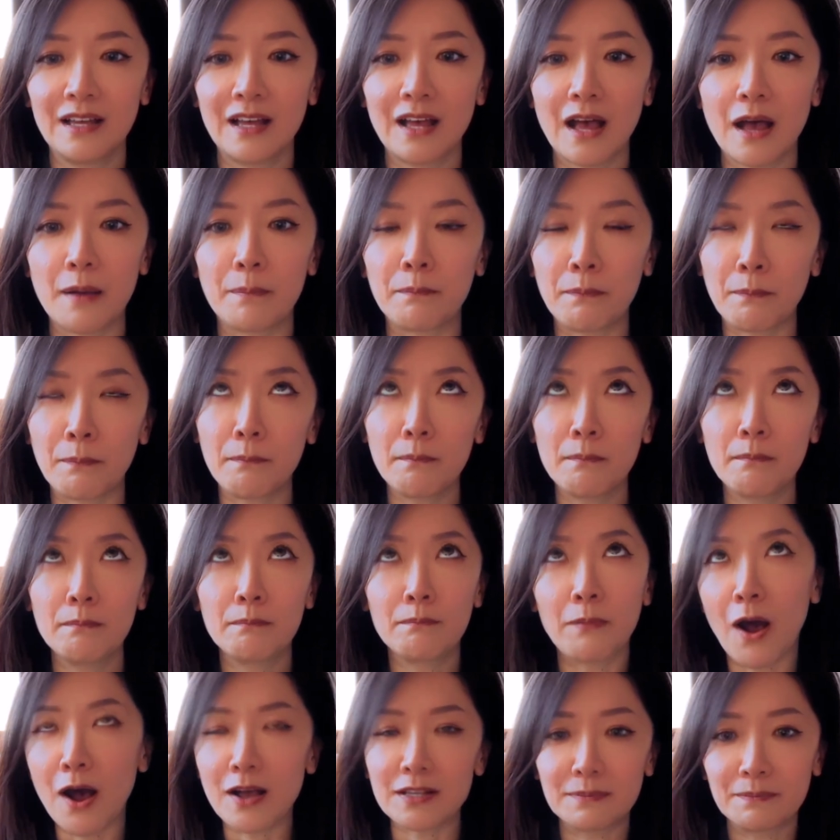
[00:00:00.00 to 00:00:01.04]
a
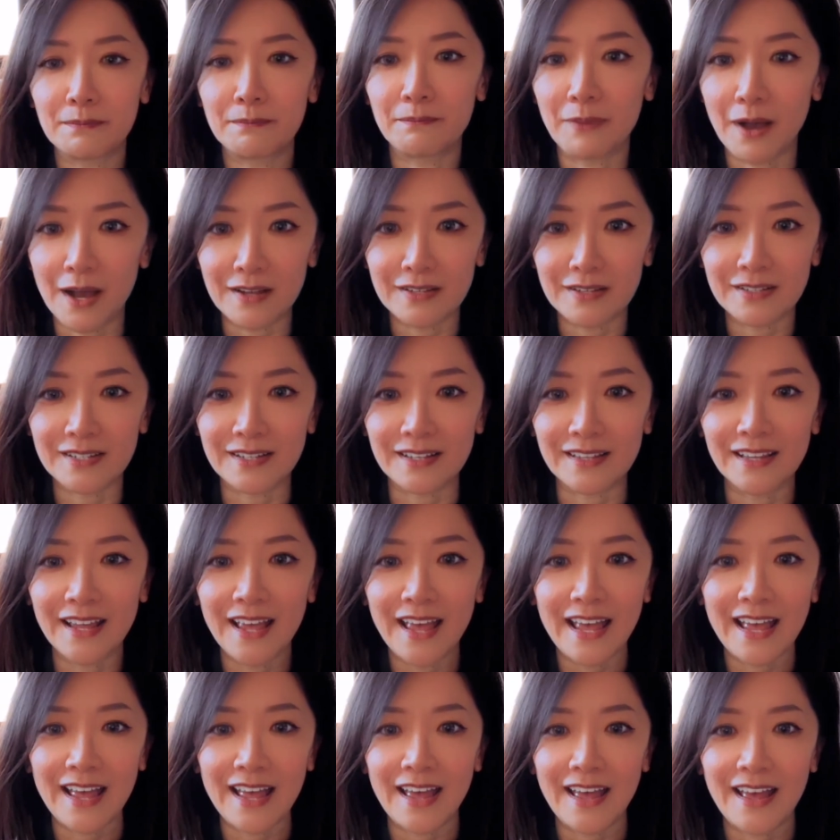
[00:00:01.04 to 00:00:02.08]
pause button,
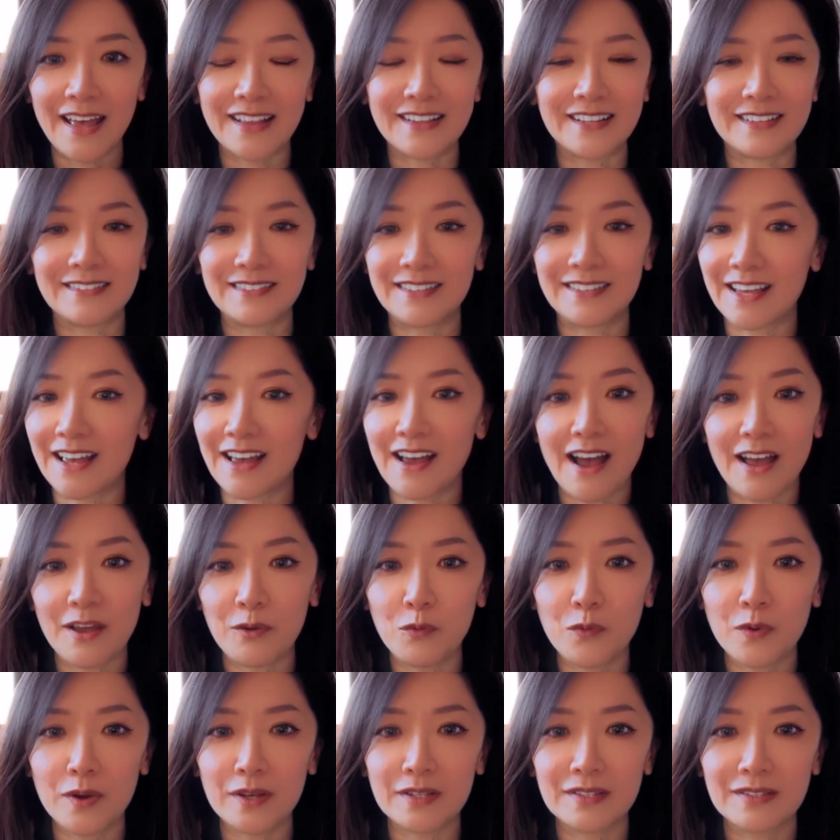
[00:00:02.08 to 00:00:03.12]
and then I
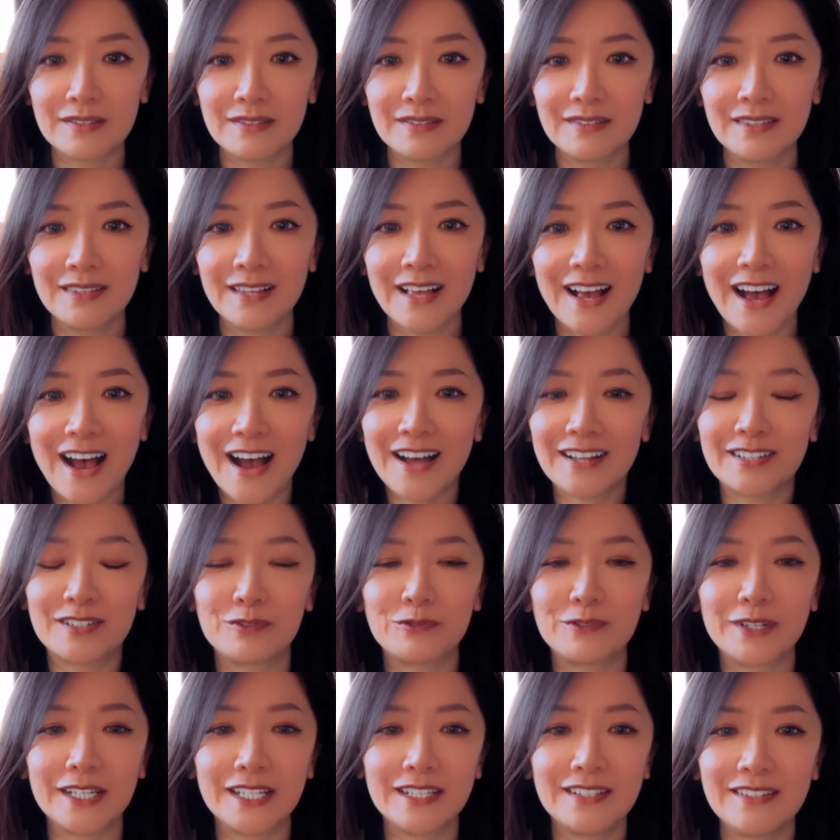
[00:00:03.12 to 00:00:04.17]
was heart
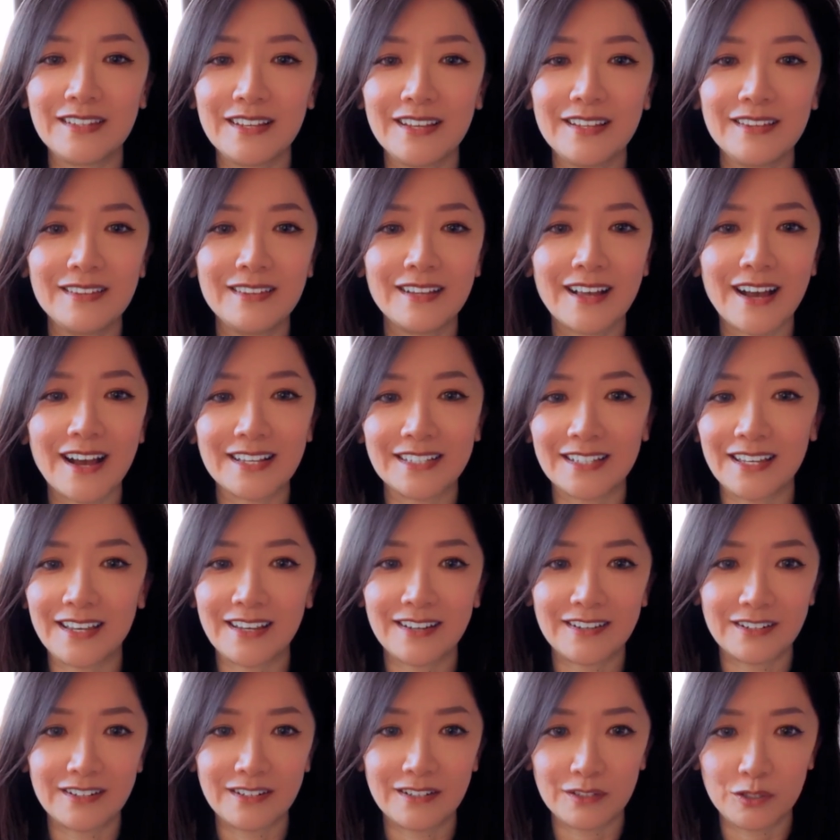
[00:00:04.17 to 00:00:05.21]
racing, asking
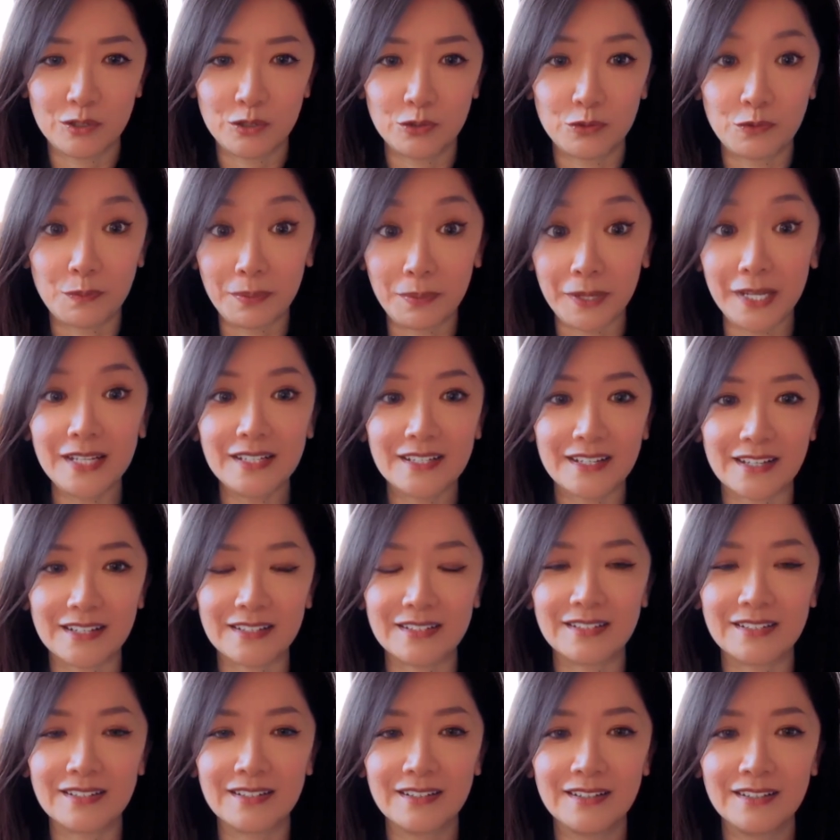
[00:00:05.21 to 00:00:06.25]
her to repeat
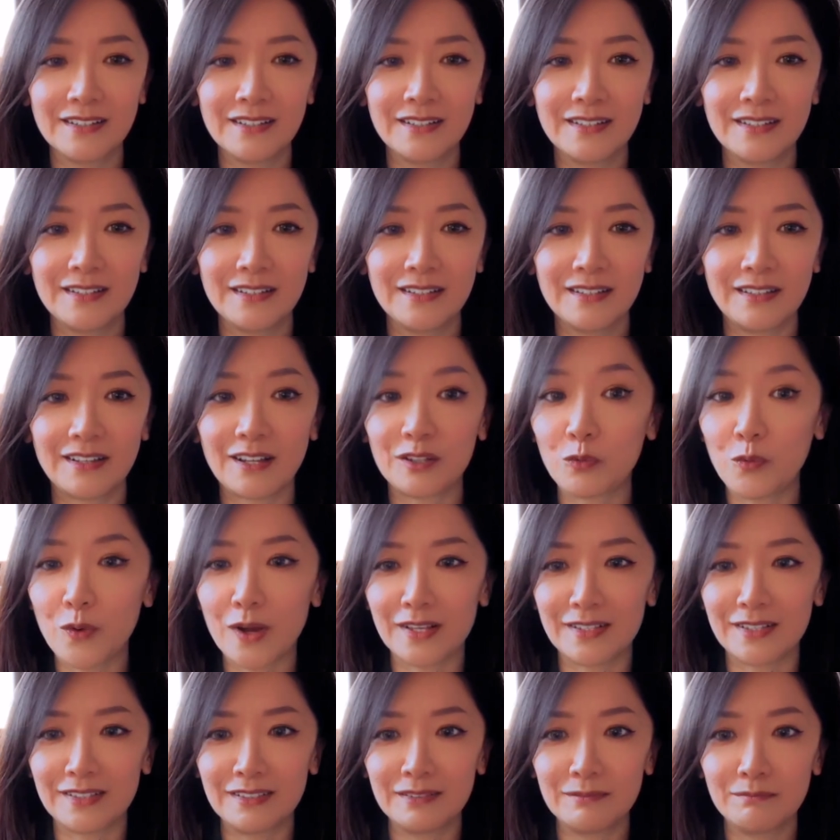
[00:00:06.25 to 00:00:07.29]
it. Not
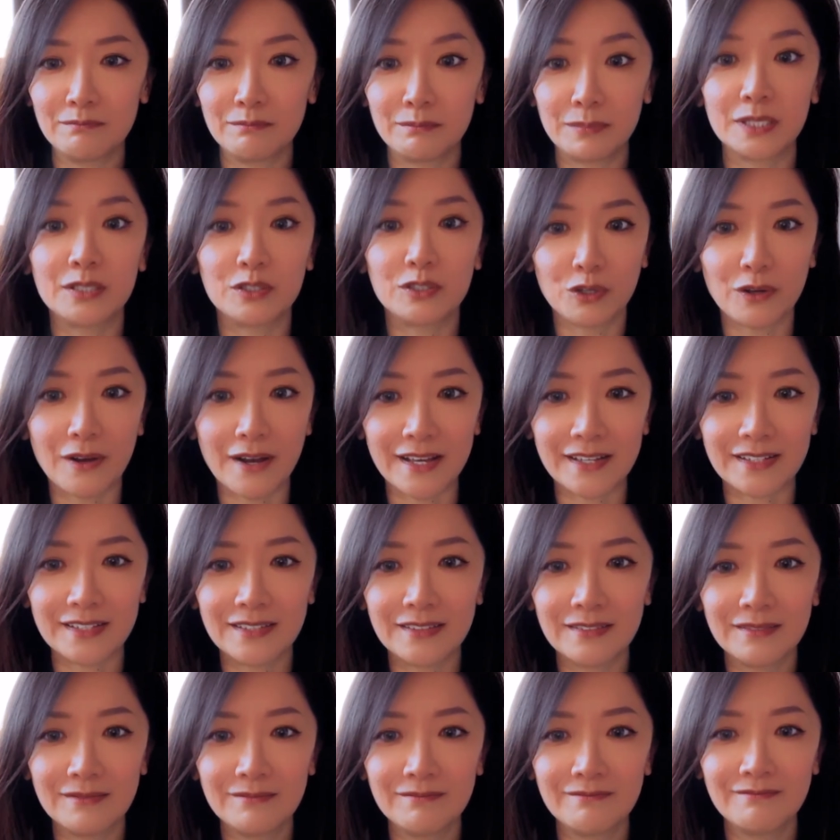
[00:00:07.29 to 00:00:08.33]
once, but twice.
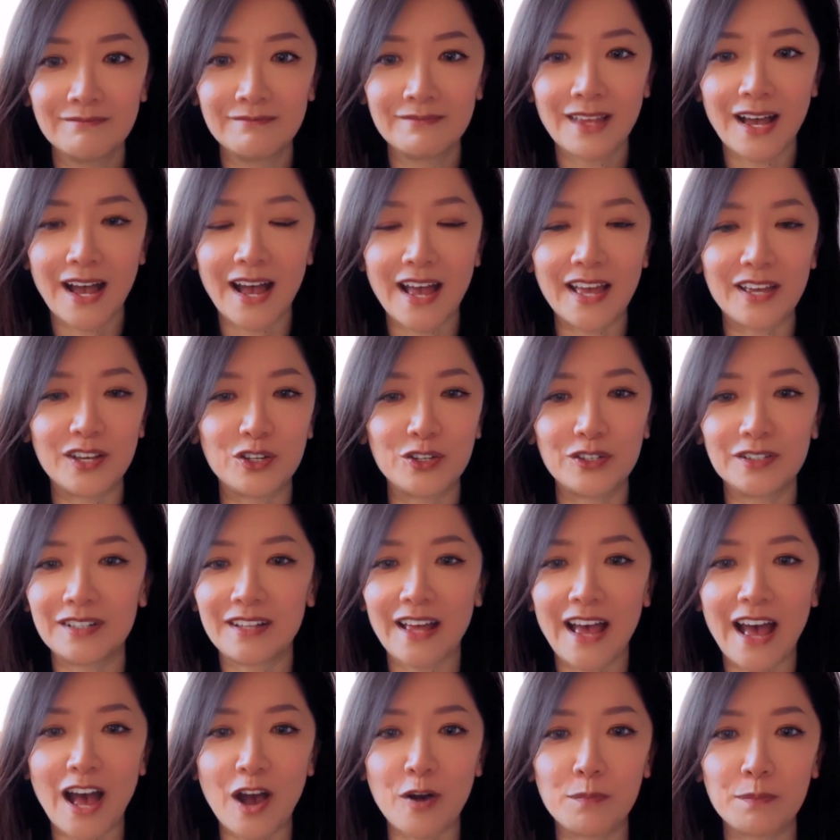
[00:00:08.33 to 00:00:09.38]
I
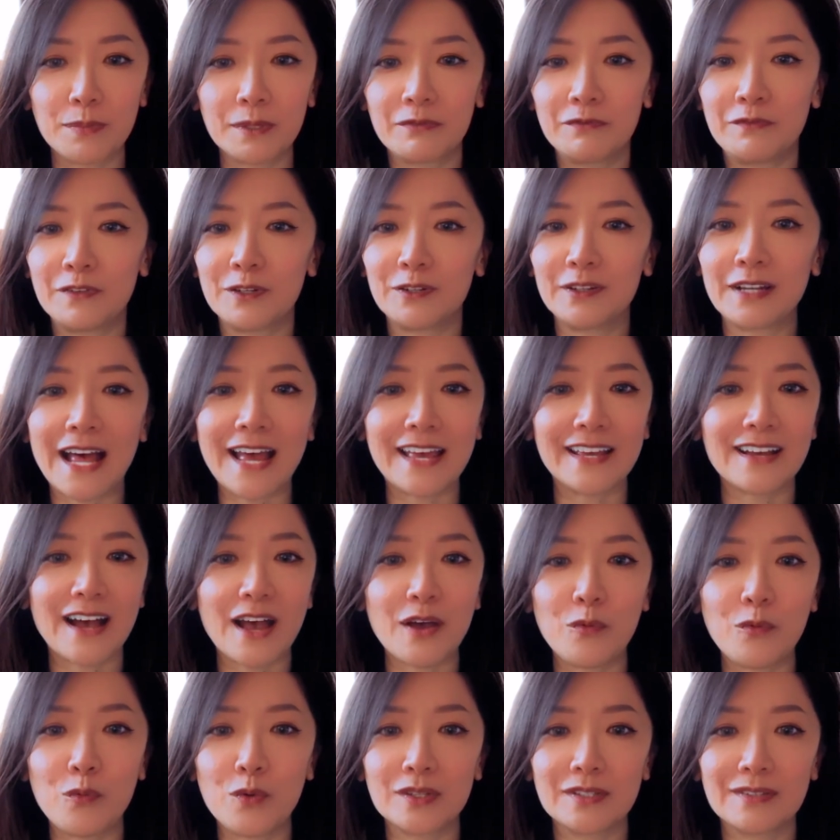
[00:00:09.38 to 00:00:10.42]
couldn't help but feel like I
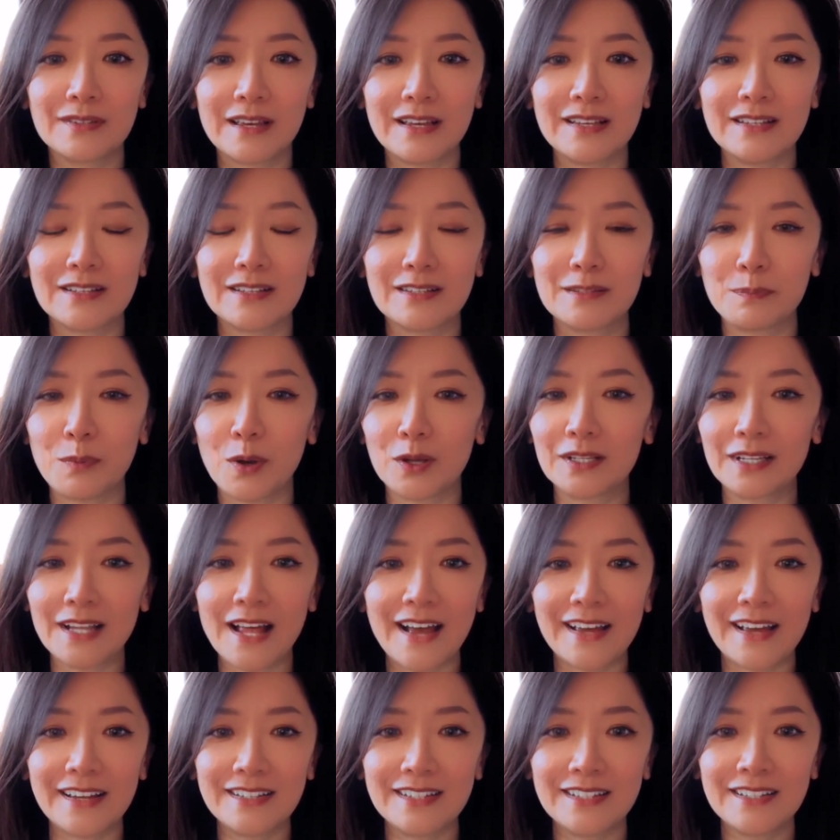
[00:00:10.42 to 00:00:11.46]
was in a
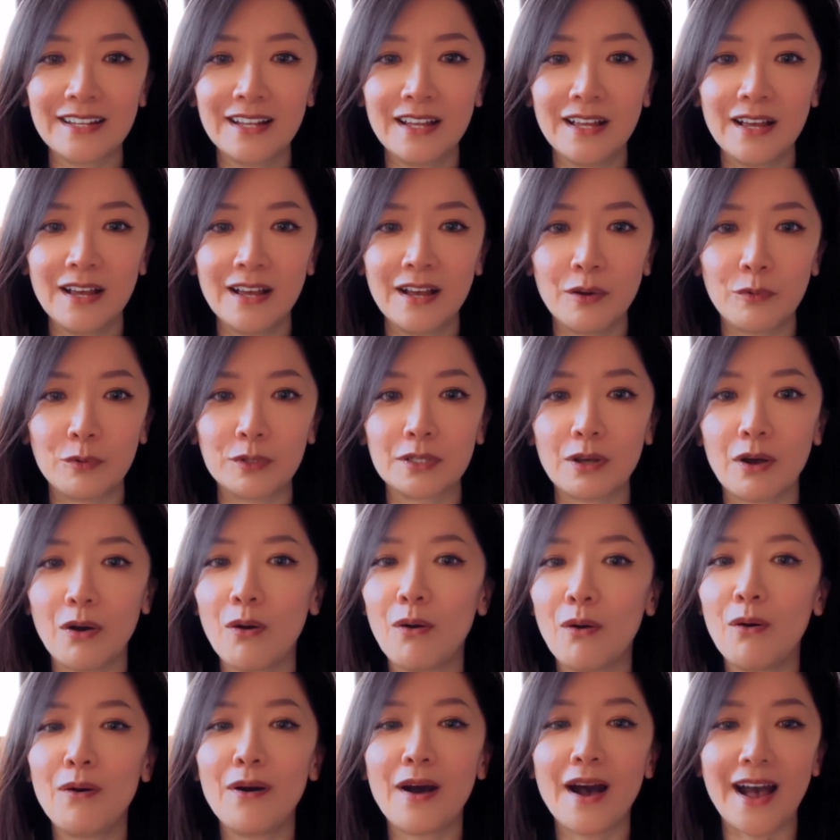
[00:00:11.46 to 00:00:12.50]
spotlight with
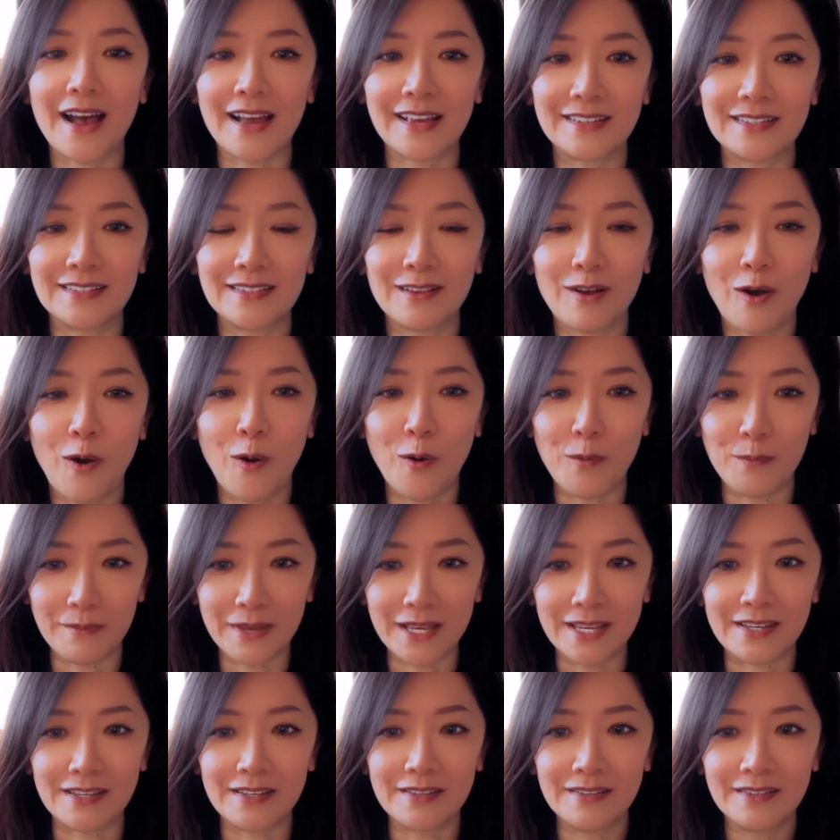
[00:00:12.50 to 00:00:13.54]
all eyes on
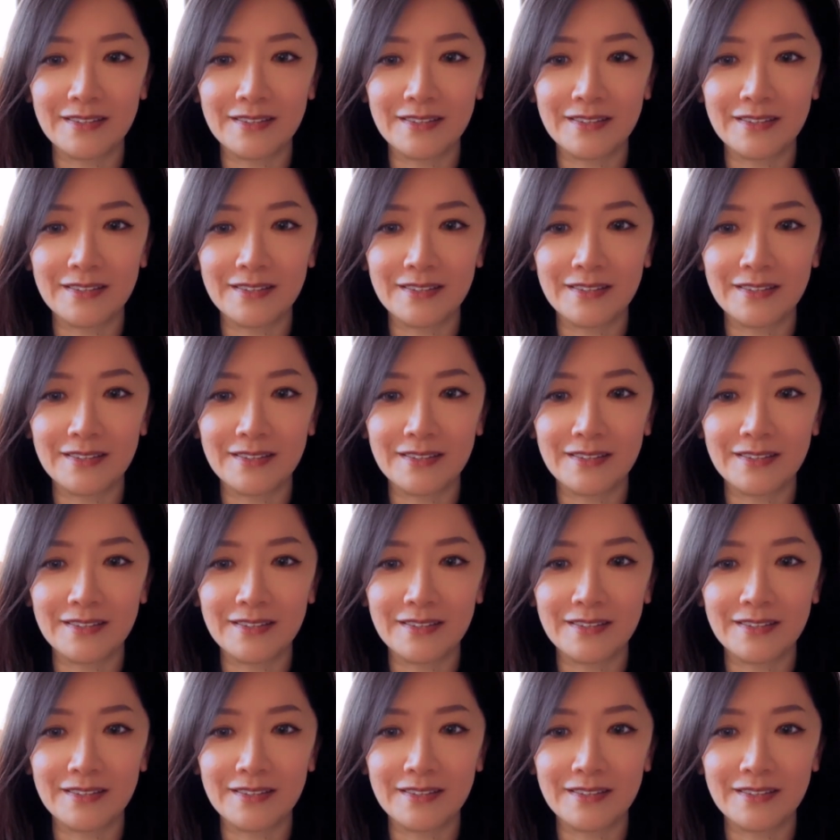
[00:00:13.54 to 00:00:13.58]
me.